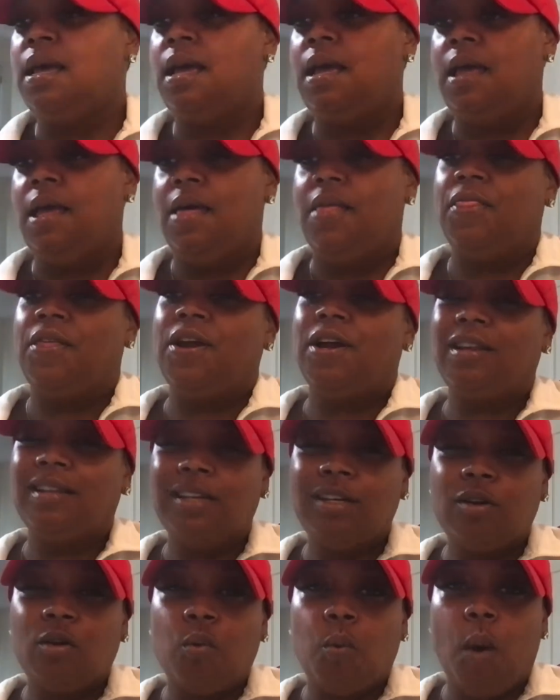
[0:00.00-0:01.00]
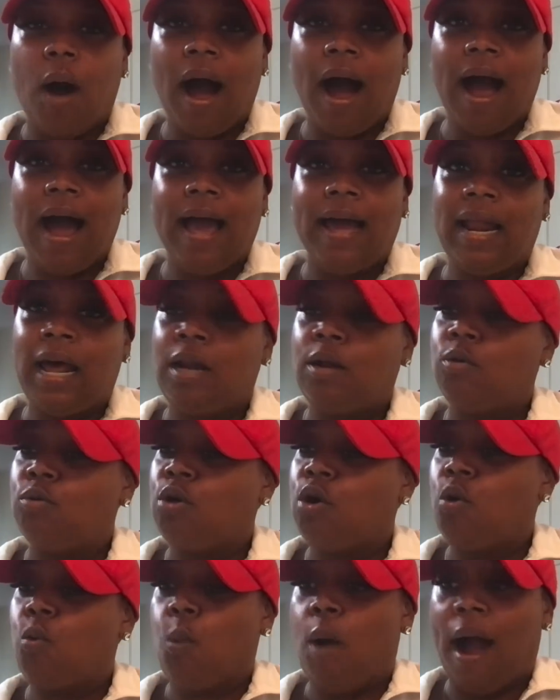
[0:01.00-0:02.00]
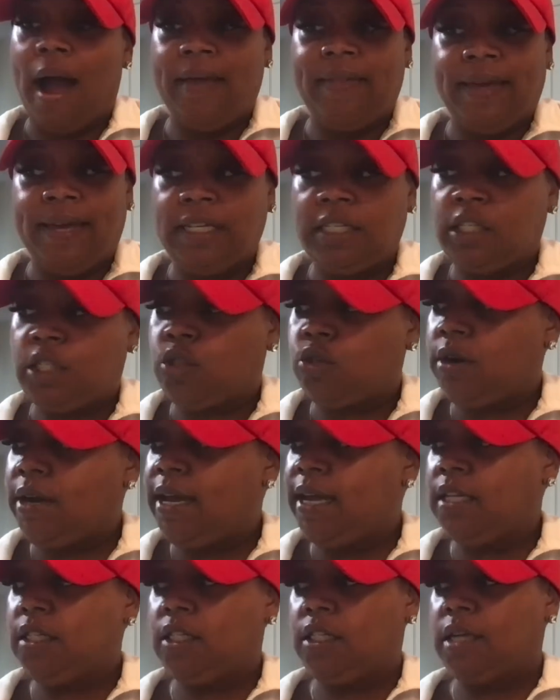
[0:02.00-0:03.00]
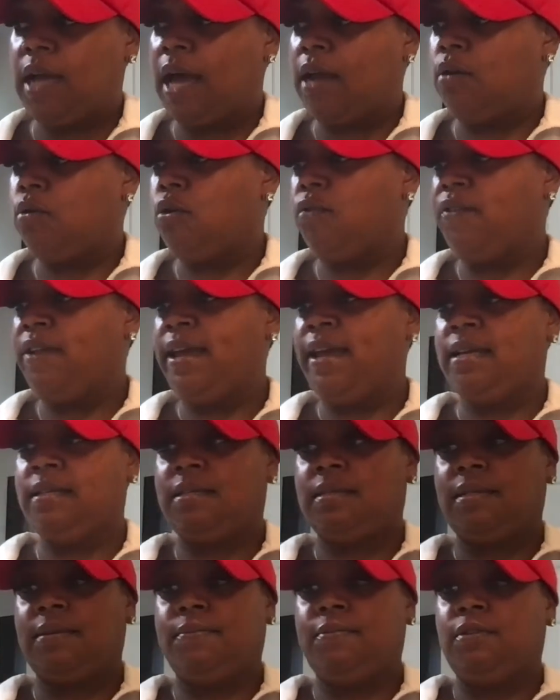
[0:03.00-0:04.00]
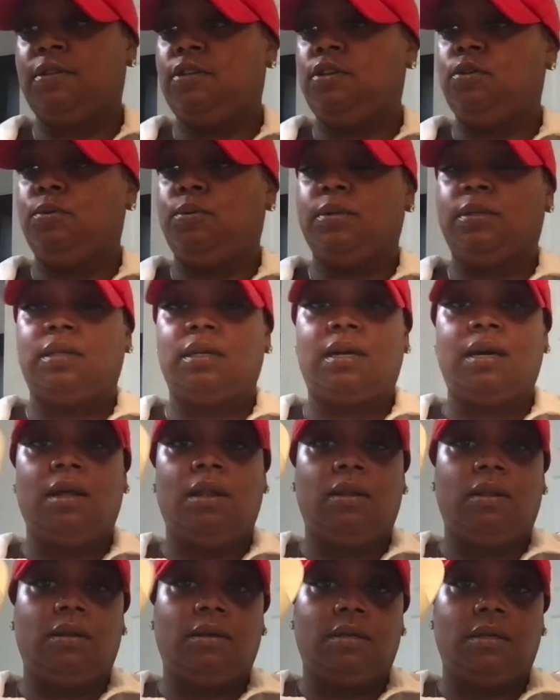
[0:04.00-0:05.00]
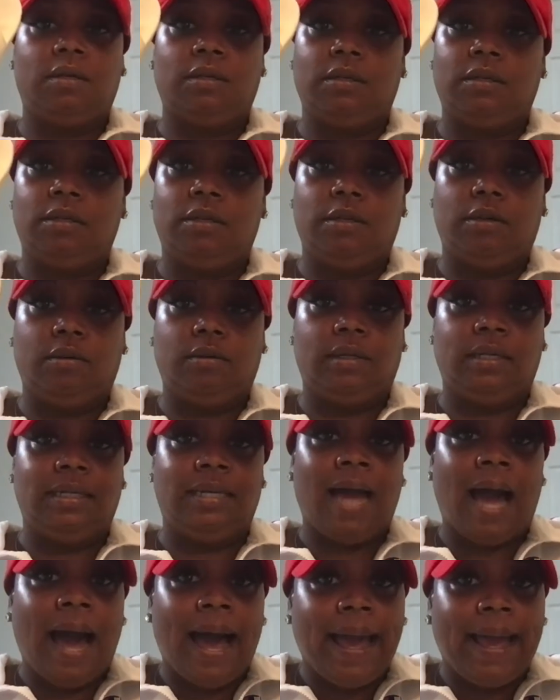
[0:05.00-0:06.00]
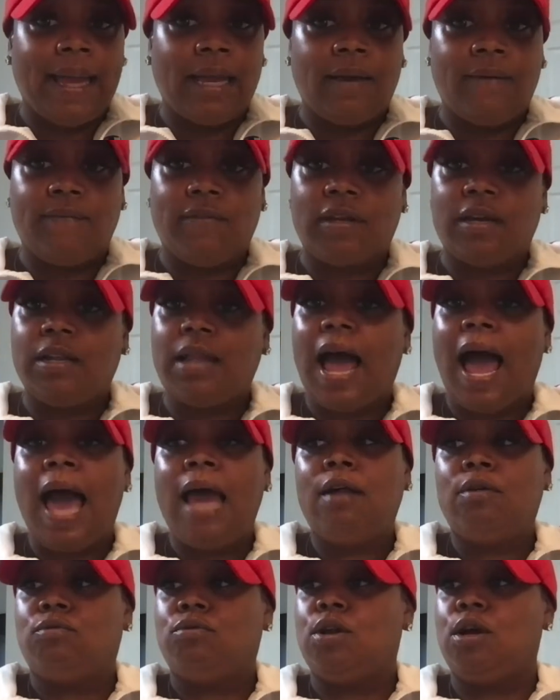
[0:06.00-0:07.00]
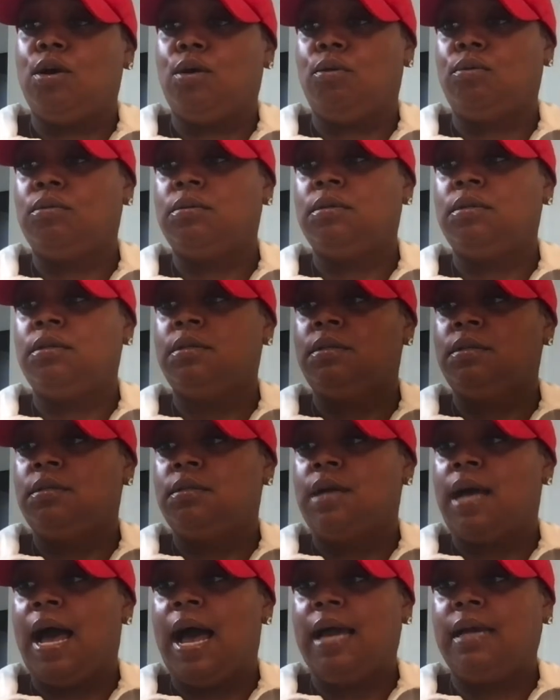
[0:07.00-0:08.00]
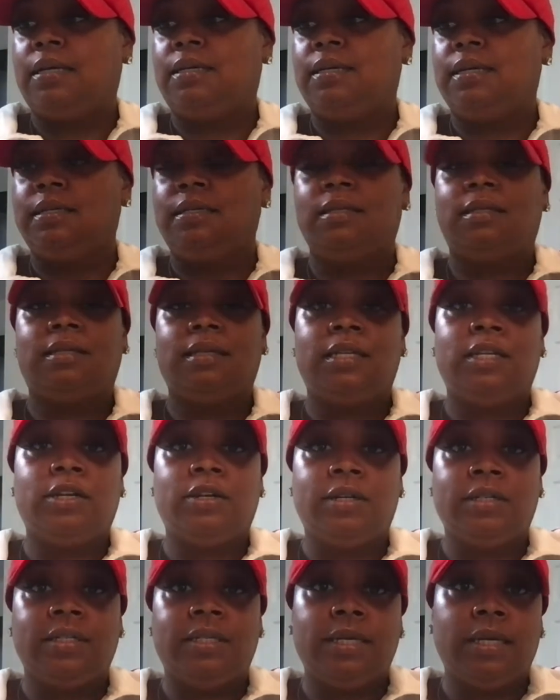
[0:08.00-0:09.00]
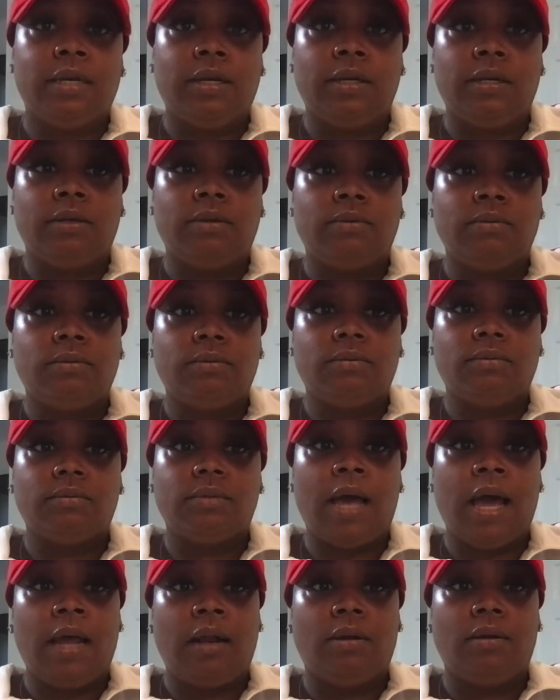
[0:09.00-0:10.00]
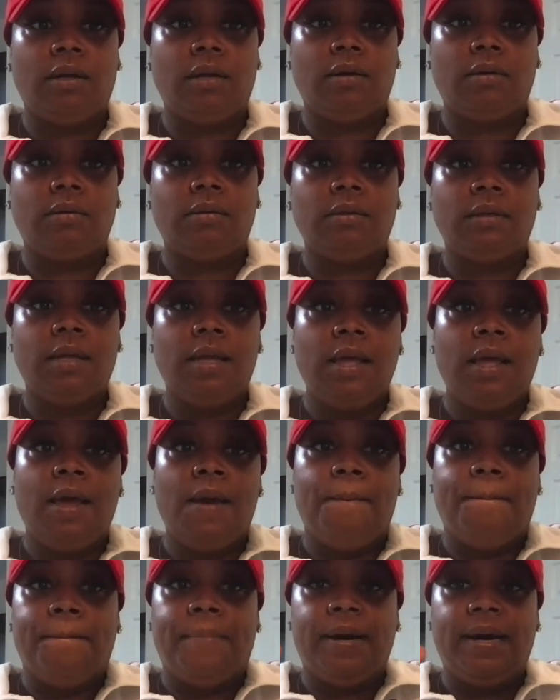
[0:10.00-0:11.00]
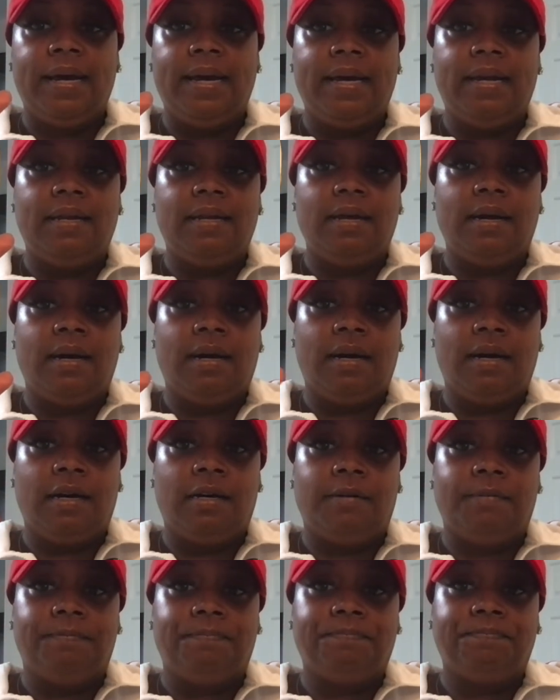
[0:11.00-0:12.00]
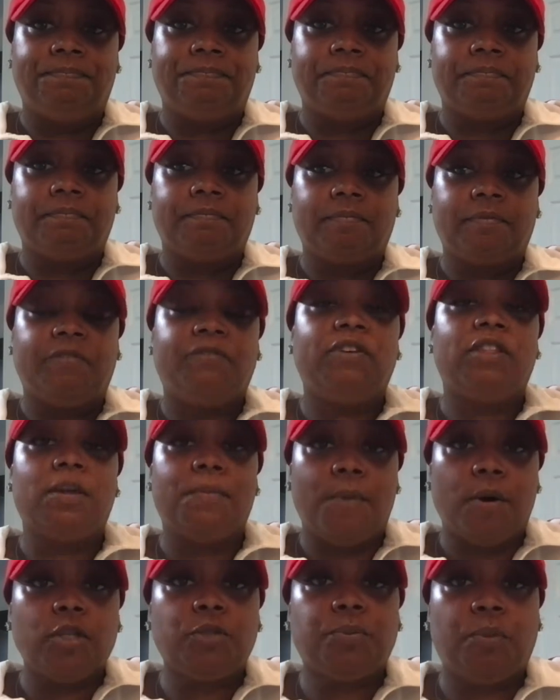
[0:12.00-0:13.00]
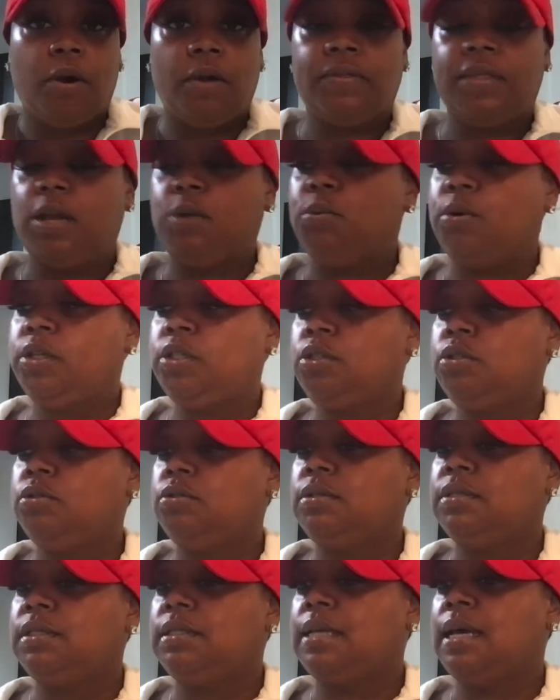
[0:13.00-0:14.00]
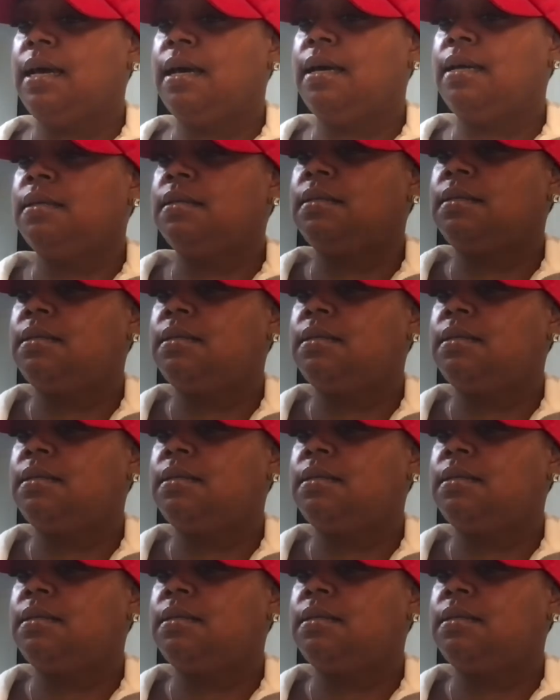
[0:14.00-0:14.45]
they're a little wide. I don't know why they stretch. I don't know if it has something to do with the color, the dyeing of the color. I don't know. I couldn't sit here and tell you. I don't know. But for the most part, they run true to size.